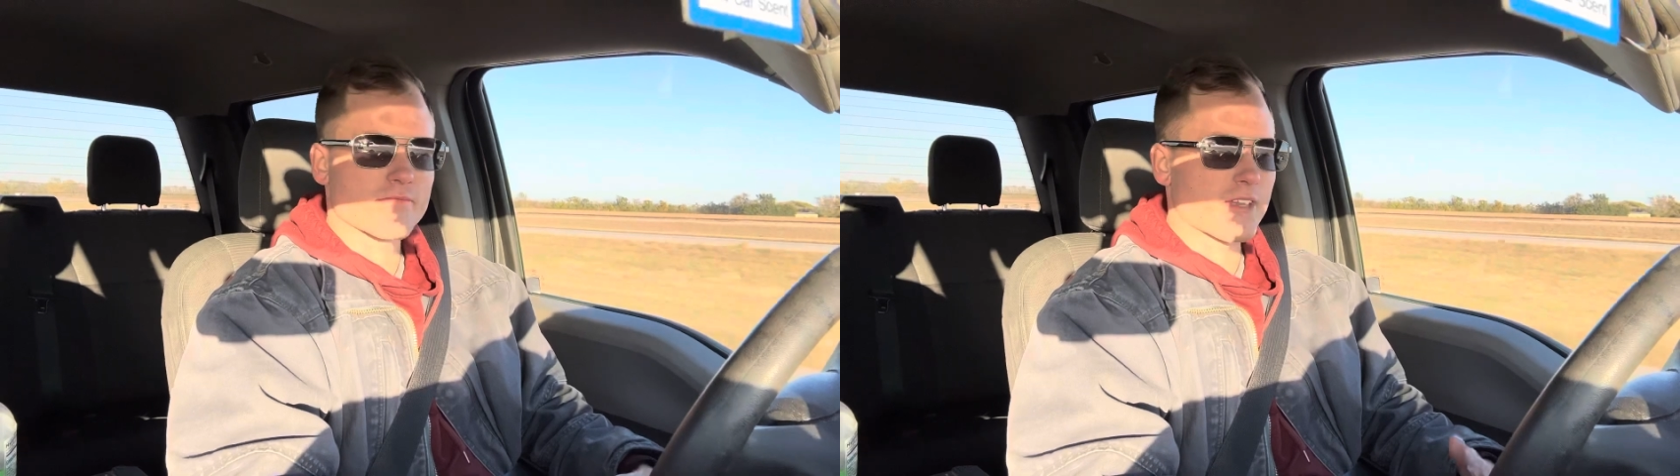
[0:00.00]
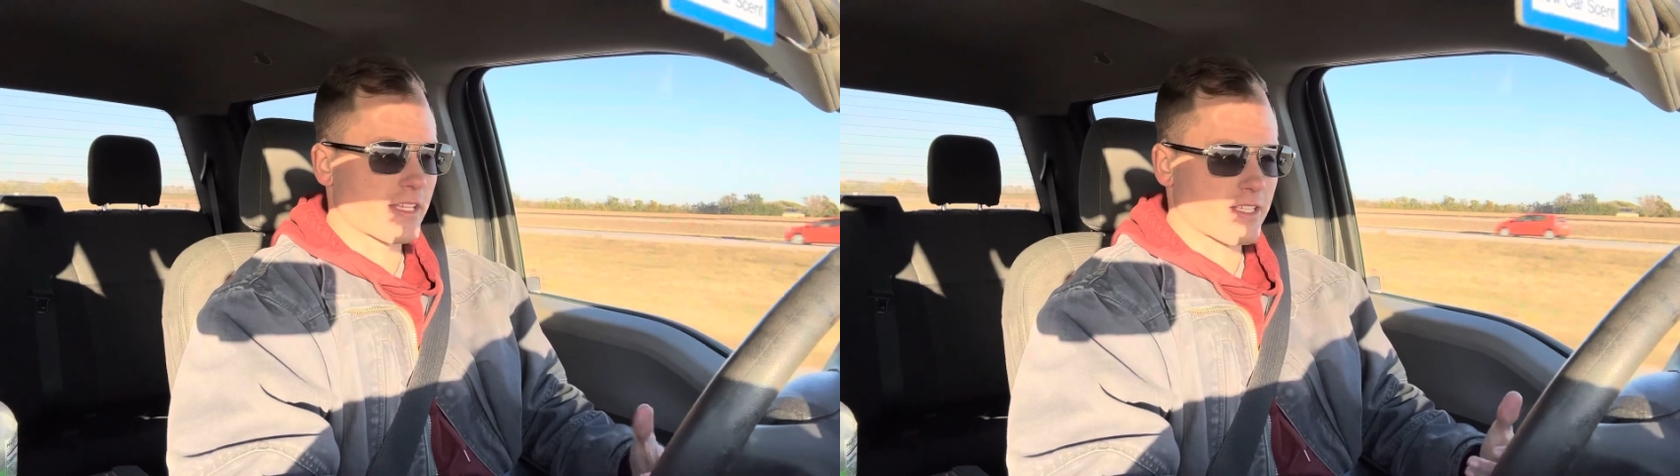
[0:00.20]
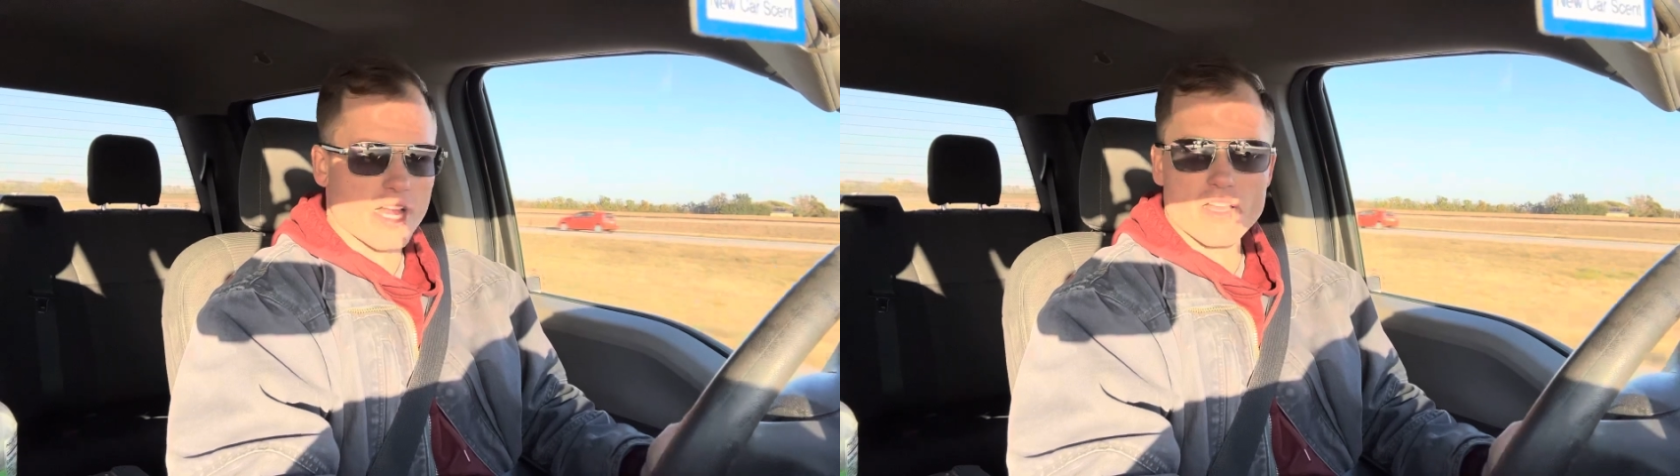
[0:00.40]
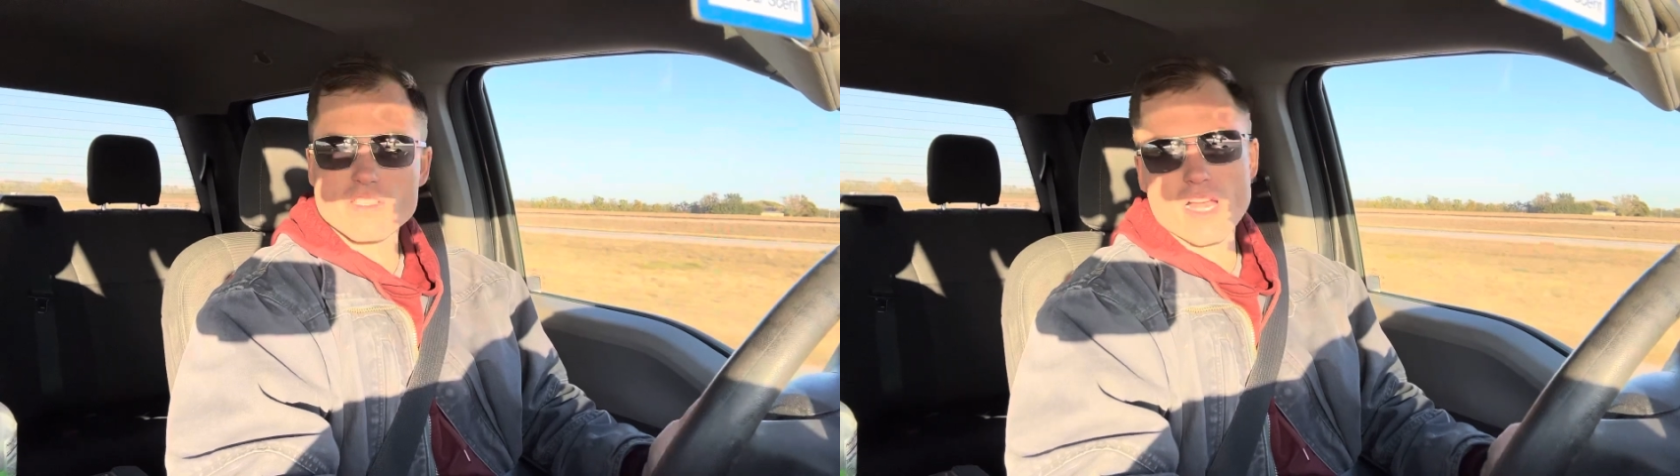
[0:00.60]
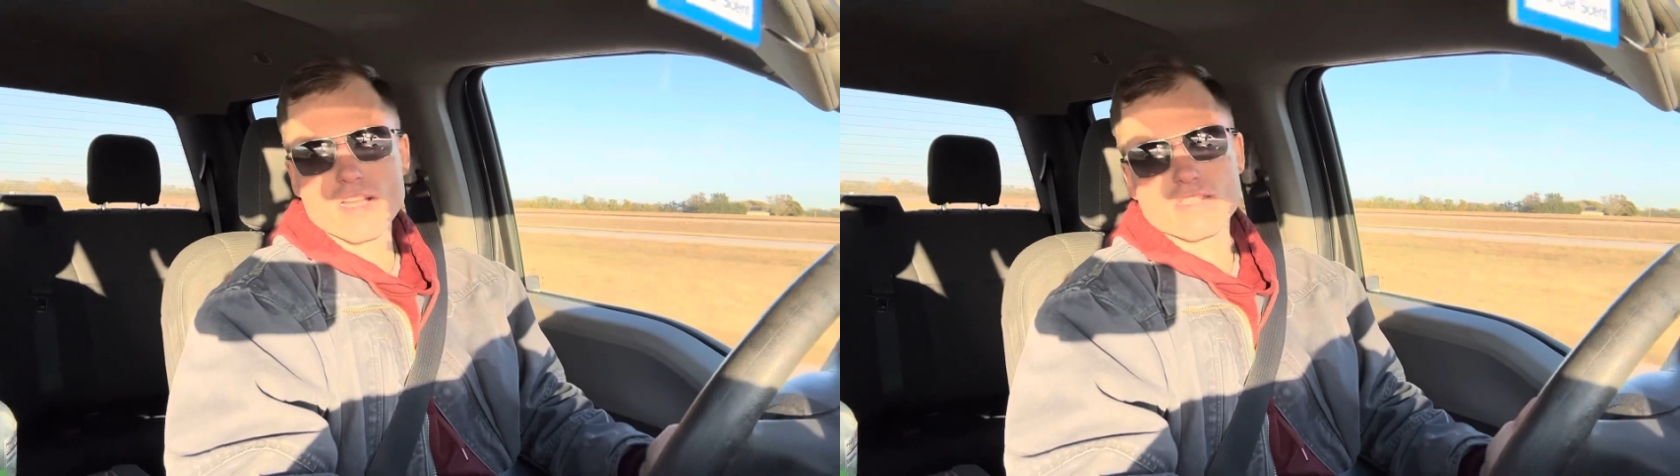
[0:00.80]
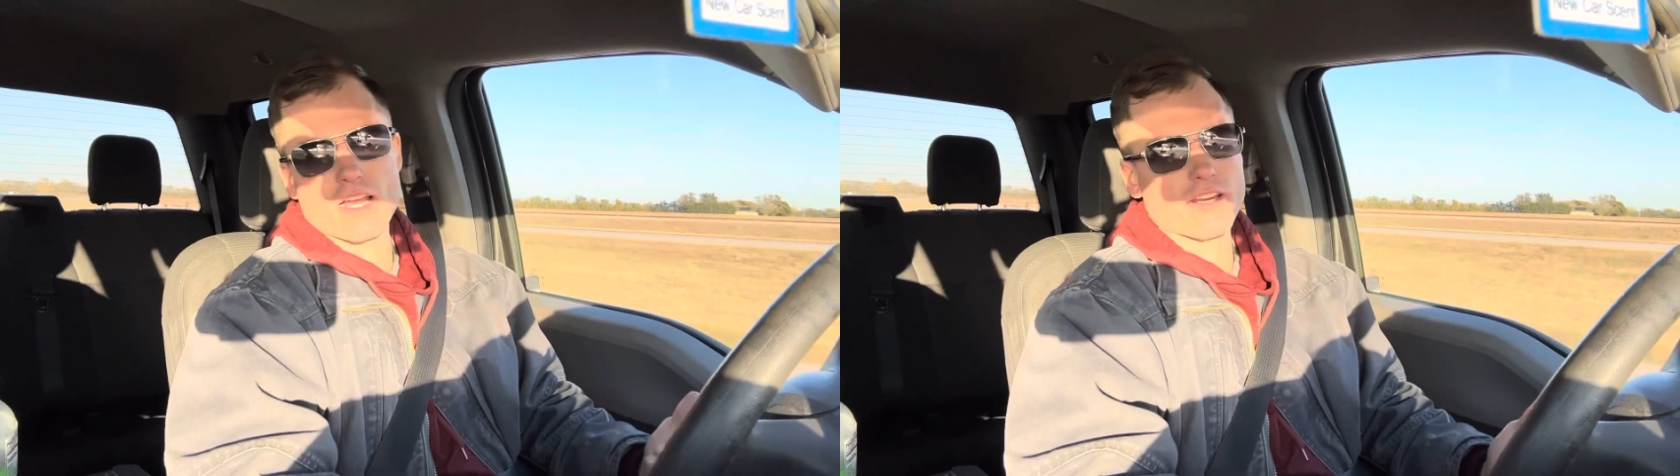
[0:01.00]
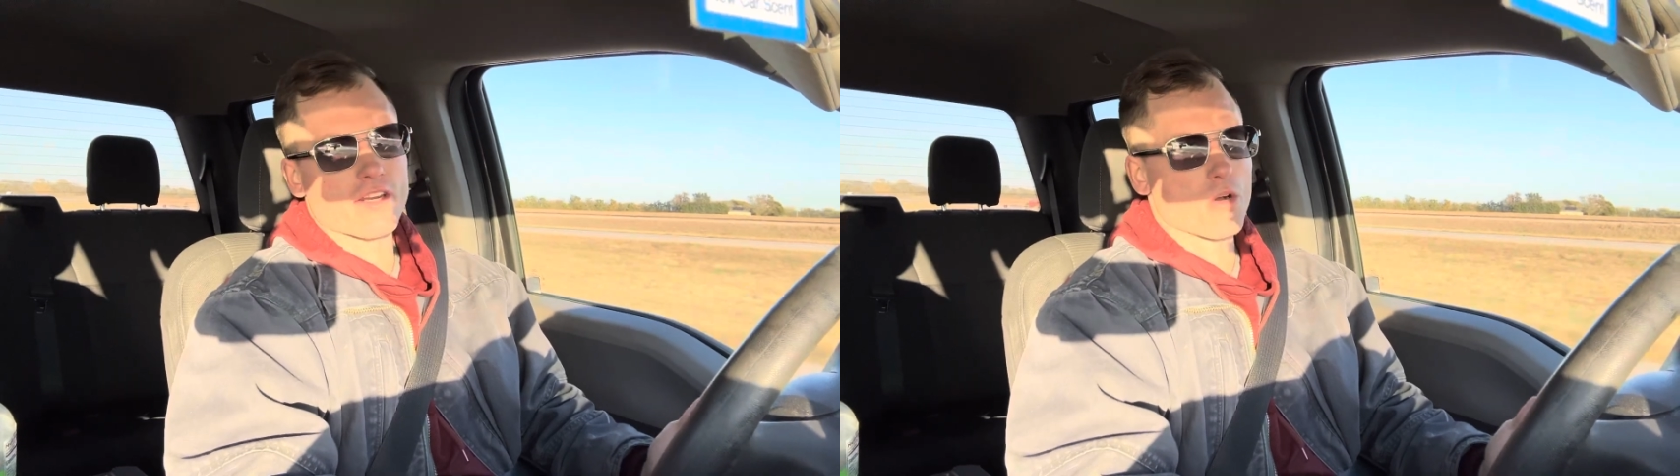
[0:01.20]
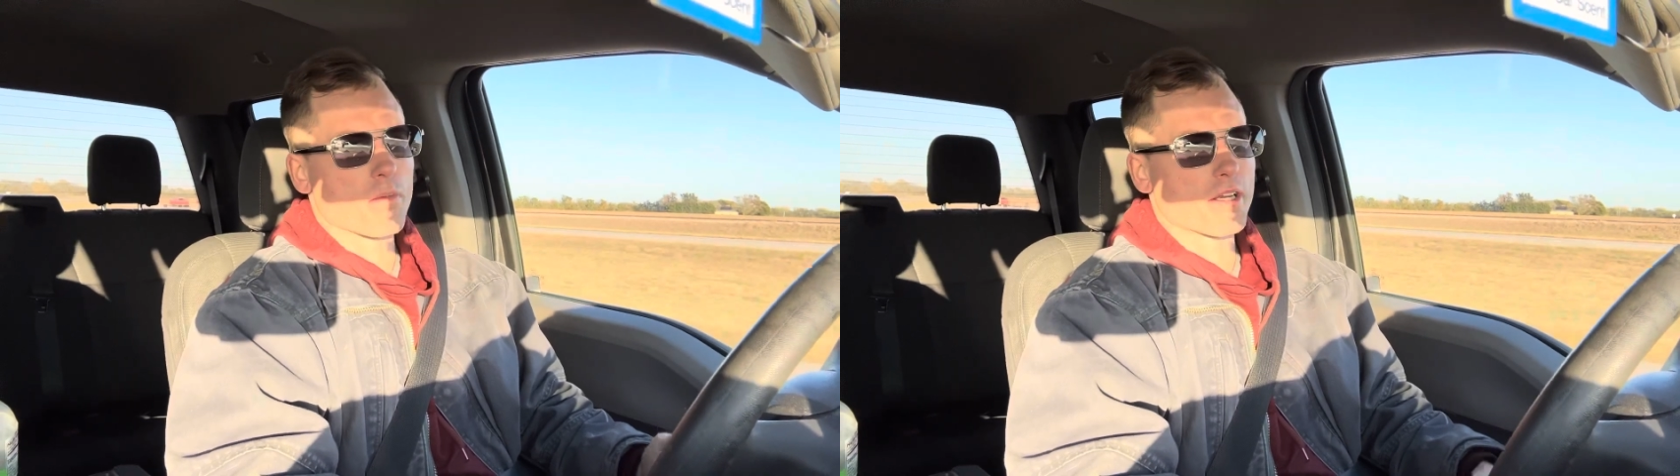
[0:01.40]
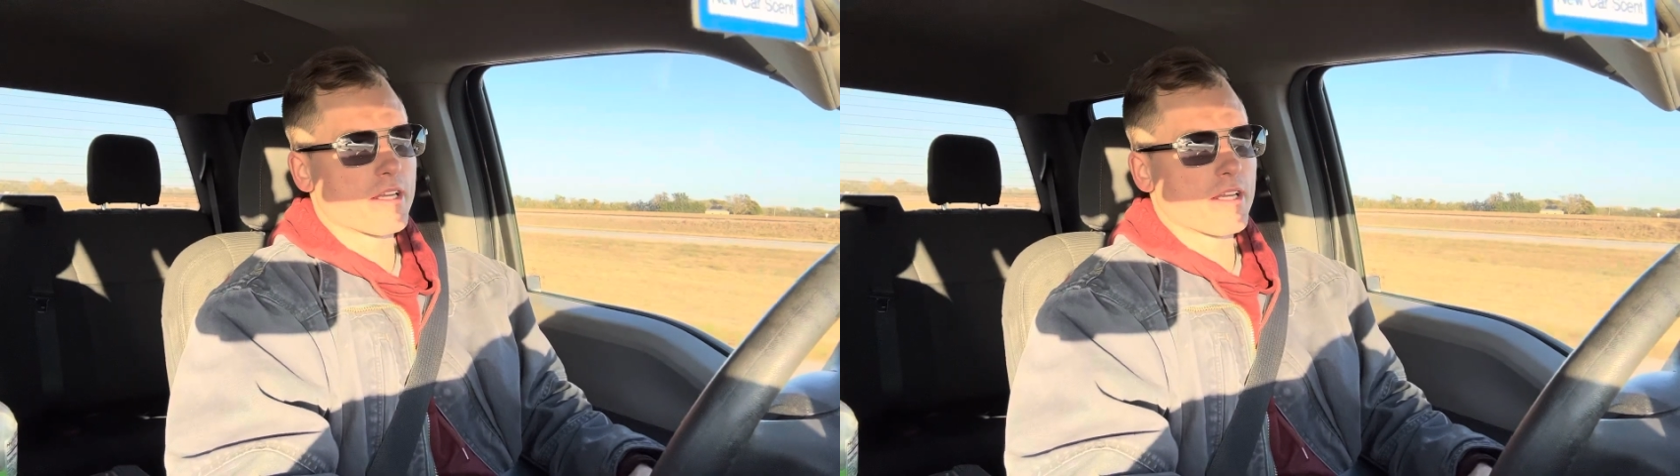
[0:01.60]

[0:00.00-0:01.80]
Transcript: It sounds nuts, I know, but